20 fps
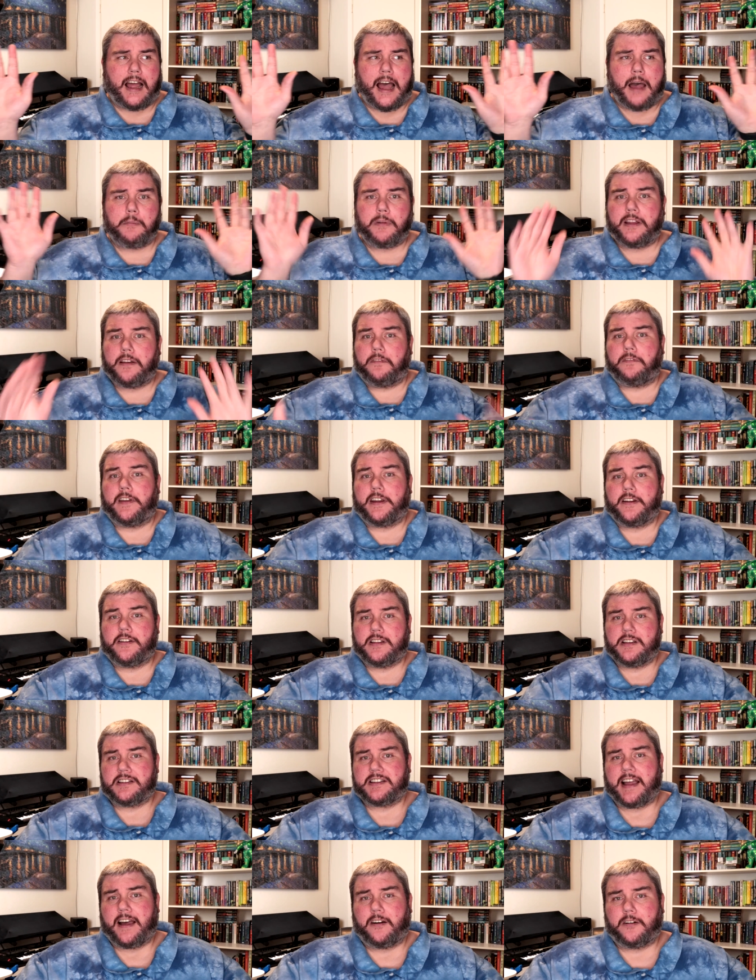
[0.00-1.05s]
I'm going to figure
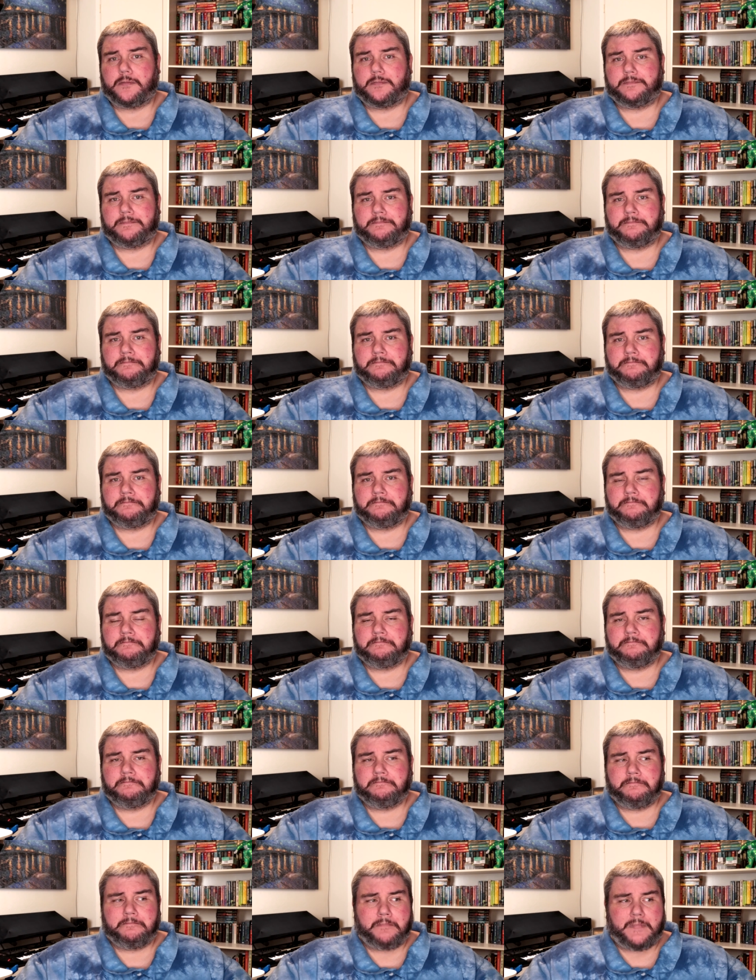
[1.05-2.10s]
this out.
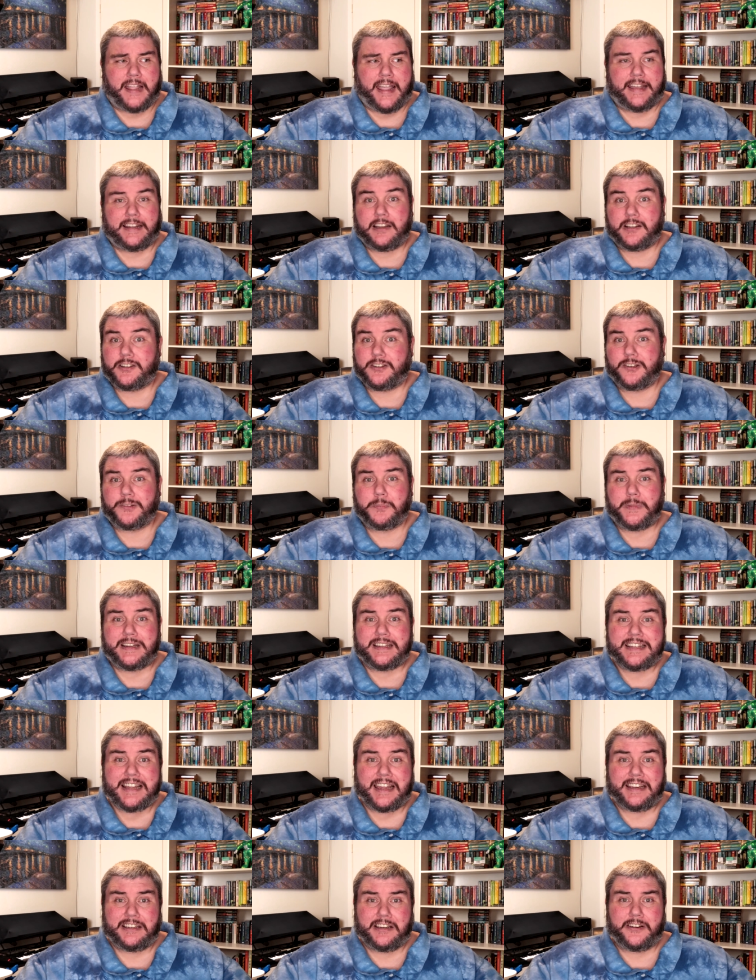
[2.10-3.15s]
And it took me
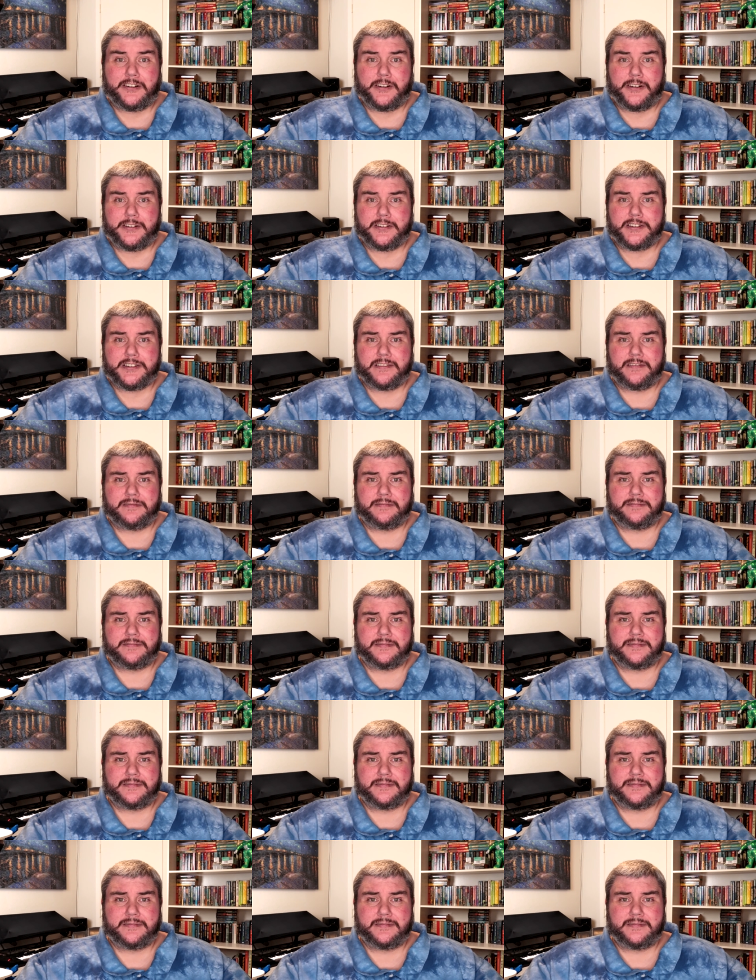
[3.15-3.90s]
10 years.